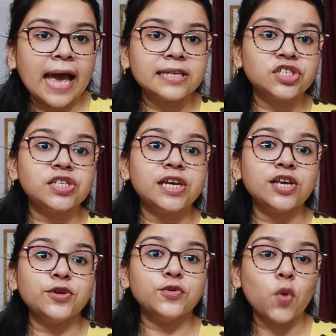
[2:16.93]
and
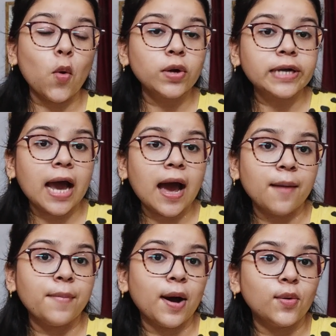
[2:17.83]
she wrote
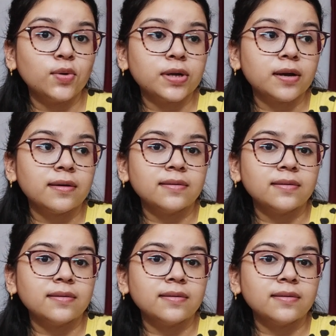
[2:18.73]
about